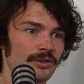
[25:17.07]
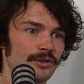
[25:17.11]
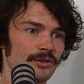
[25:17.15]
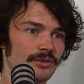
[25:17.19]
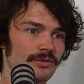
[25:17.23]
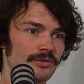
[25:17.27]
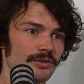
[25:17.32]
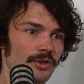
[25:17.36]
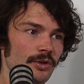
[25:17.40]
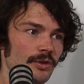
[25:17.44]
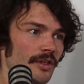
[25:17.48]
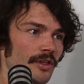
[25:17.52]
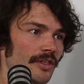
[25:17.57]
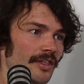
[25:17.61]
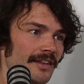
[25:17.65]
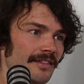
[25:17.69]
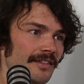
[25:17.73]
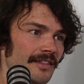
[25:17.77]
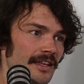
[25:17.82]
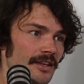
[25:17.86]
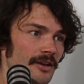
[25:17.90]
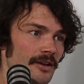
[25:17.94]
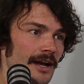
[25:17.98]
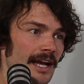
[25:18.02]
do the thing
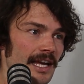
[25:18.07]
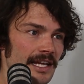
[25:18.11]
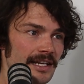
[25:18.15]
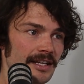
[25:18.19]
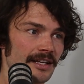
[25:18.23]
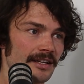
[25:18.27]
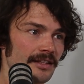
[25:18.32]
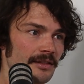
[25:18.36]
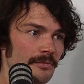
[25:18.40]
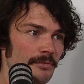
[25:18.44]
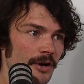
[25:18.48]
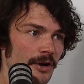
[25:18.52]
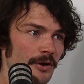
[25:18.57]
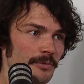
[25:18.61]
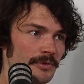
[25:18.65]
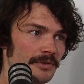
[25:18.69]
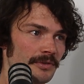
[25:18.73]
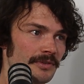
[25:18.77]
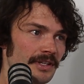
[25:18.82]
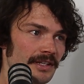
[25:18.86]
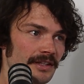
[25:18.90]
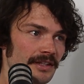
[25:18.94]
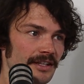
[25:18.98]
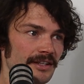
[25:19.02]
that you're hating in the moment
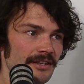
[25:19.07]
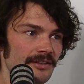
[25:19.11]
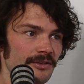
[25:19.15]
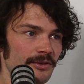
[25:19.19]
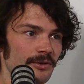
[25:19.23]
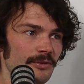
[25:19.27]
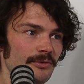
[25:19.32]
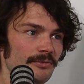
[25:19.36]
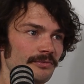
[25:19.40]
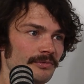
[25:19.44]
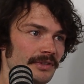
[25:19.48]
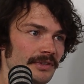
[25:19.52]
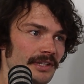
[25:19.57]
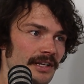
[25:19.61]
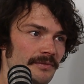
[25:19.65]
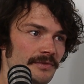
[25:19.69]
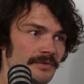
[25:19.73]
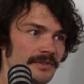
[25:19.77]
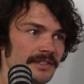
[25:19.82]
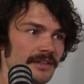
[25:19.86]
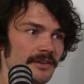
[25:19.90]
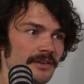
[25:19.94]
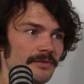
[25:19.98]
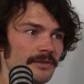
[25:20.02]
and then you'll love
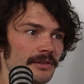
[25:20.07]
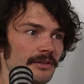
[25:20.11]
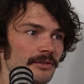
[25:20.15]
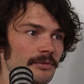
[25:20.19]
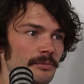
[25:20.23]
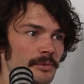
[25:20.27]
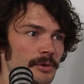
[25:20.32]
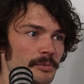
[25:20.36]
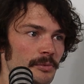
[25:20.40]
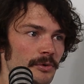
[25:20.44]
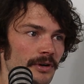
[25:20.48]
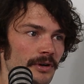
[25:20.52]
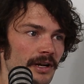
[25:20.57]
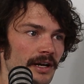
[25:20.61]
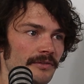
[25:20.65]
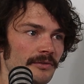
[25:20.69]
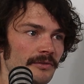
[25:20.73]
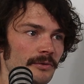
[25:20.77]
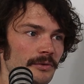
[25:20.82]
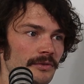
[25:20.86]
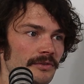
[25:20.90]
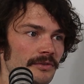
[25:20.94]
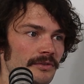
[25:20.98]
yourself a little bit more afterwards.